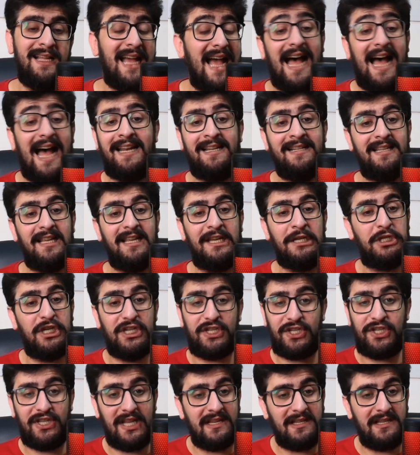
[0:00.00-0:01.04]
And
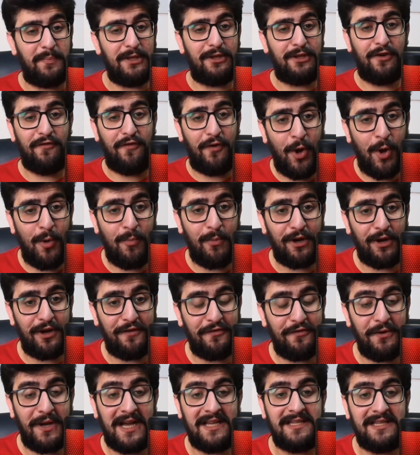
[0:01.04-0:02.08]
just as a bit of homework for
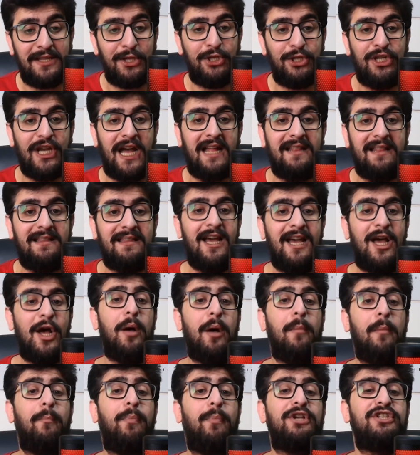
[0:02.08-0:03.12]
you guys in the chat,
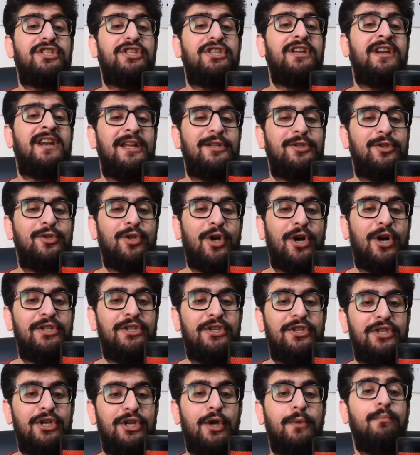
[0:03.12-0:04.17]
Boston Red
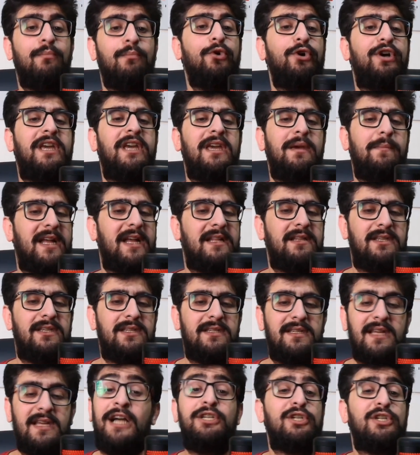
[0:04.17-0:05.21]
Sox, Mookie
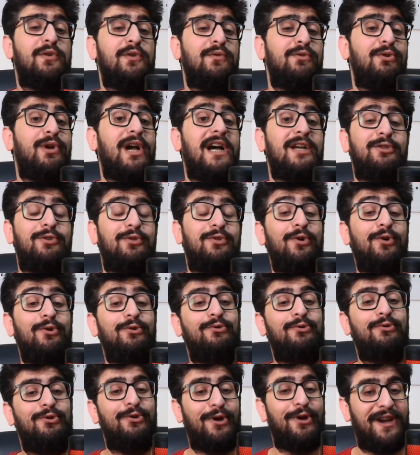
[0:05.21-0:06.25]
Betts. I just want you guys to go
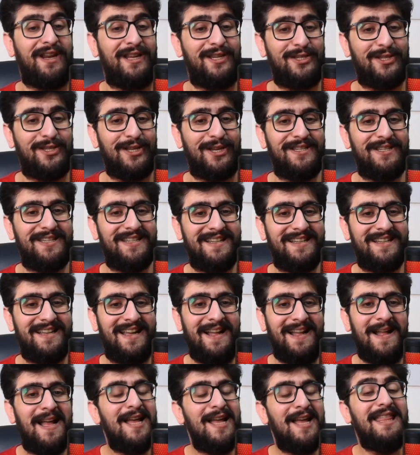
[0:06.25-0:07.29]
do your research.
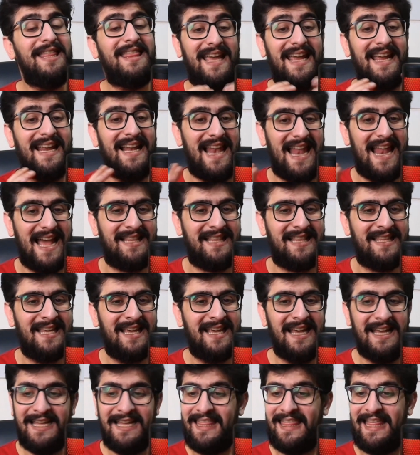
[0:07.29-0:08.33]
They let
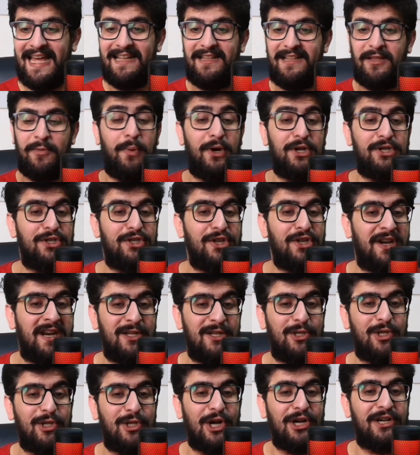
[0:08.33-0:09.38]
that Boston
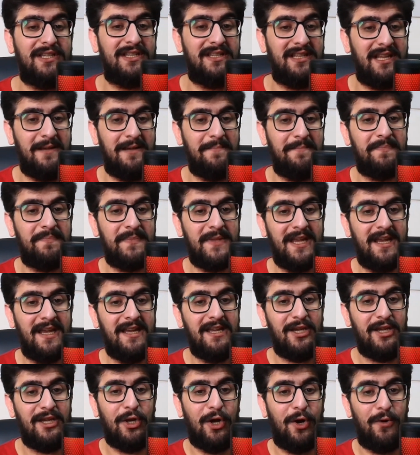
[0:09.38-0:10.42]
Red Sox team,
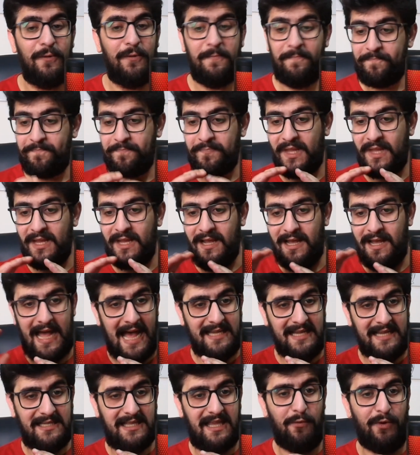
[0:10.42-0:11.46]

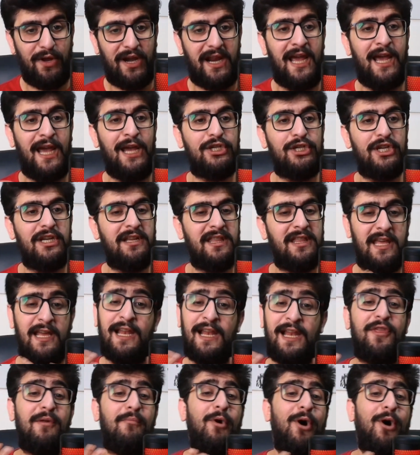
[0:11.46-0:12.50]
as they were aging, they
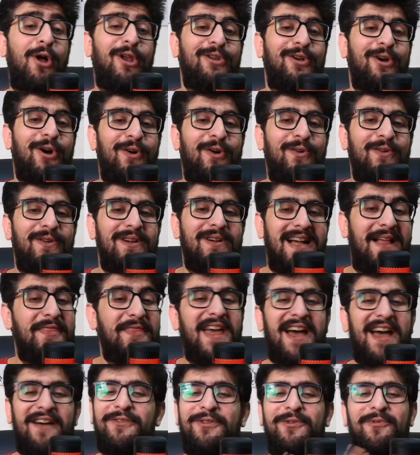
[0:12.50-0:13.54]
let them go, and
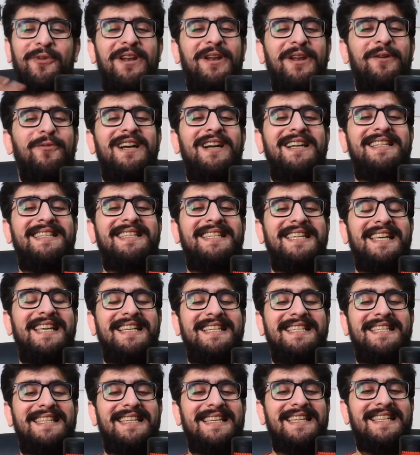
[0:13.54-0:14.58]
they haven't won a World
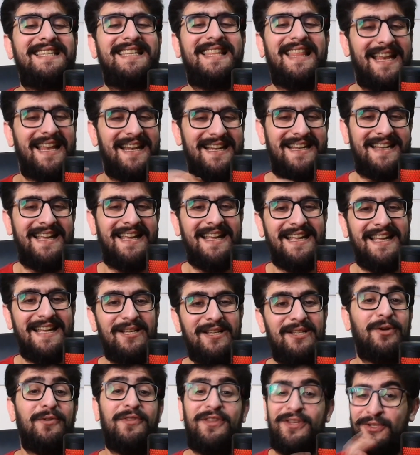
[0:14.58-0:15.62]
Series since then.
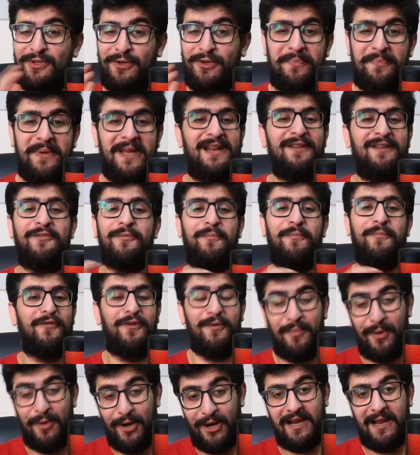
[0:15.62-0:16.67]
So this could be Liverpool
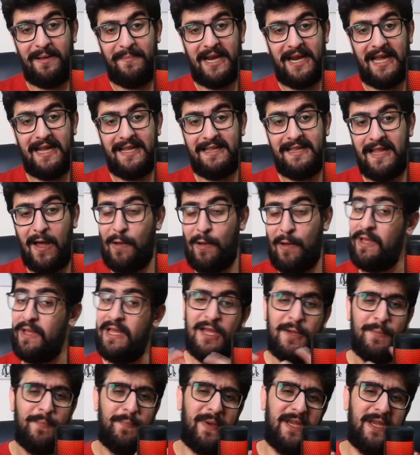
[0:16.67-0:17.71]
Football Club right now.
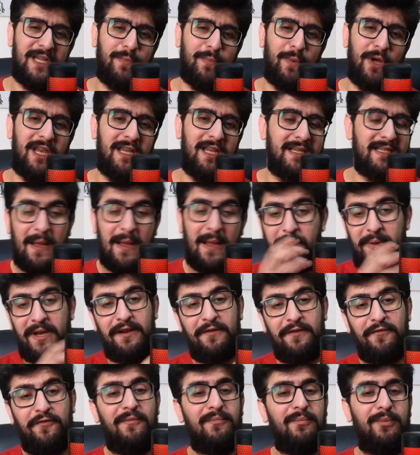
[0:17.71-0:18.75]
Baseball example
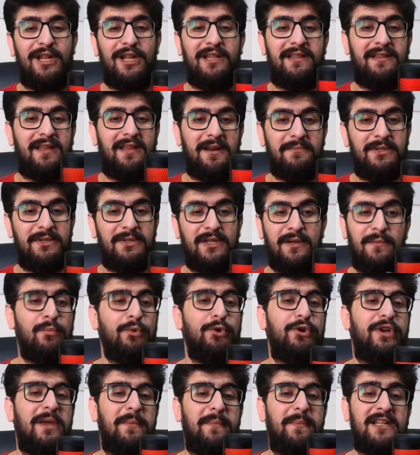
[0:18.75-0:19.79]
in football terms.
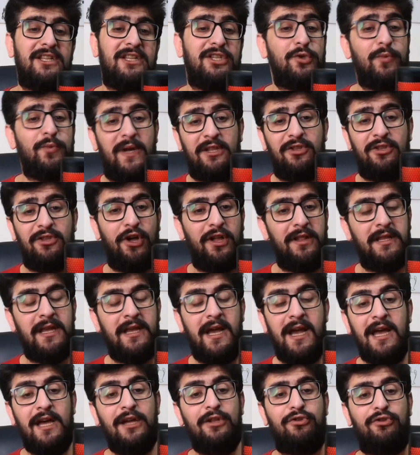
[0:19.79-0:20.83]
Mookie Betts went on
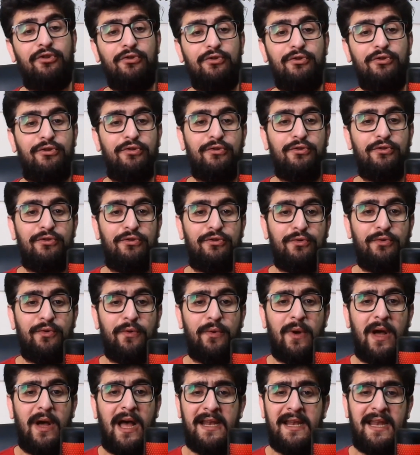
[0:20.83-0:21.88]

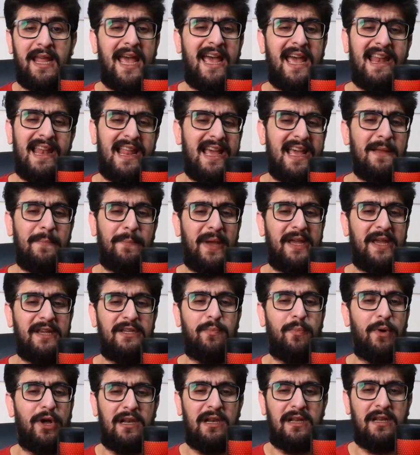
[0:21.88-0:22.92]
to an LA
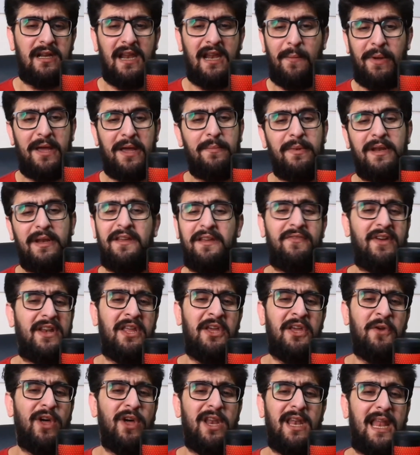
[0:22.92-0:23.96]
baseball club, I believe, and
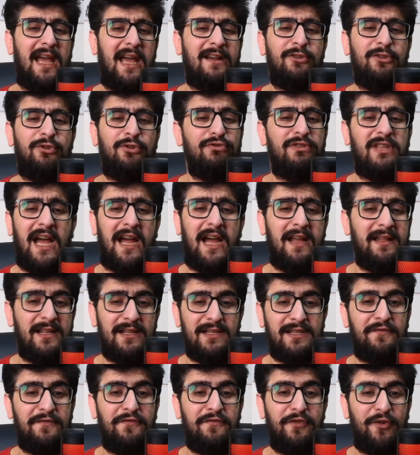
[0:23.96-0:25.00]
he won like 2
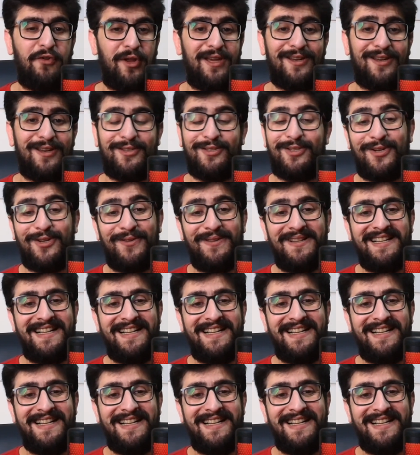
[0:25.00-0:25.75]
titles in 4 years. So